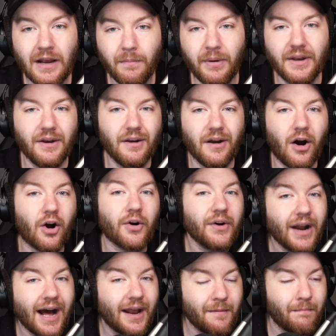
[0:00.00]
but are
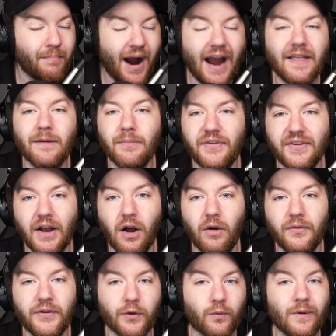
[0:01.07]
not by
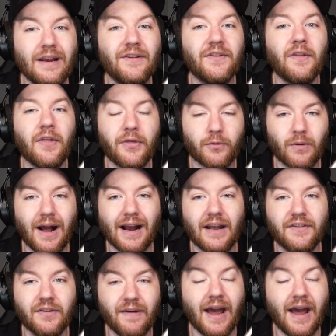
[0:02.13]
themselves the reason that the Rockets have